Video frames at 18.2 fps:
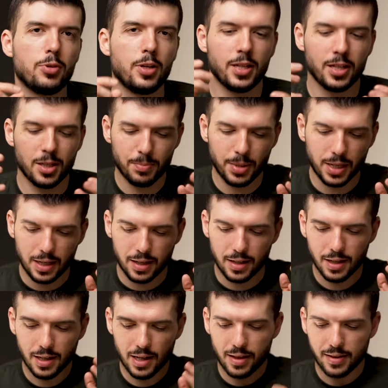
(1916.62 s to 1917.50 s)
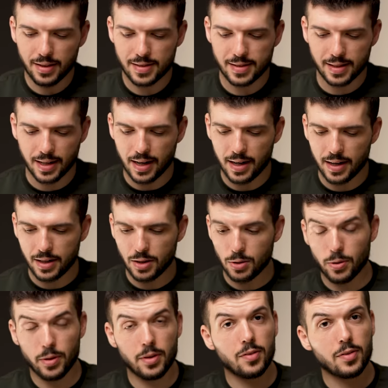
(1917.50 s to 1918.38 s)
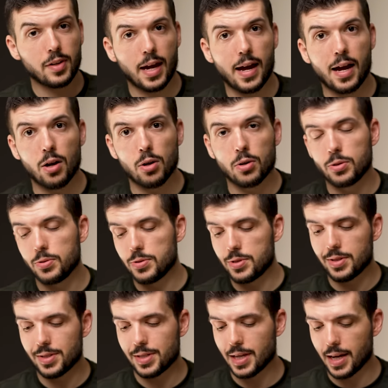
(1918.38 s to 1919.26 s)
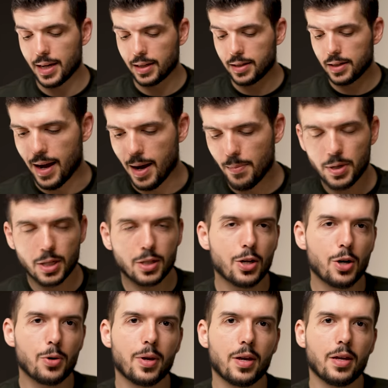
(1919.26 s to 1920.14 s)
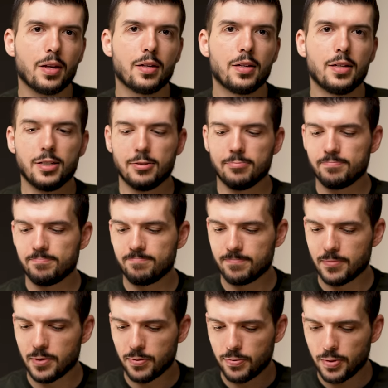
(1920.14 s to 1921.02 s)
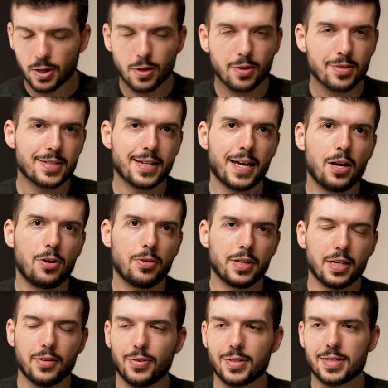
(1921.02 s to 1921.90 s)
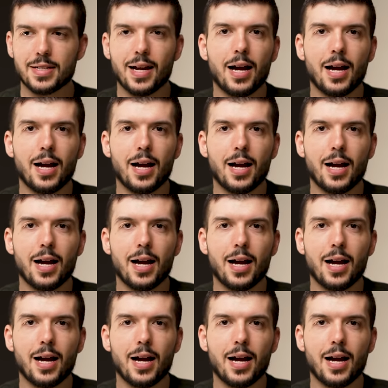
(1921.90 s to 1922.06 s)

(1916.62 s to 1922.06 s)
really be this guy or this gal who's just like, I'm gonna go in, figure this out. If it's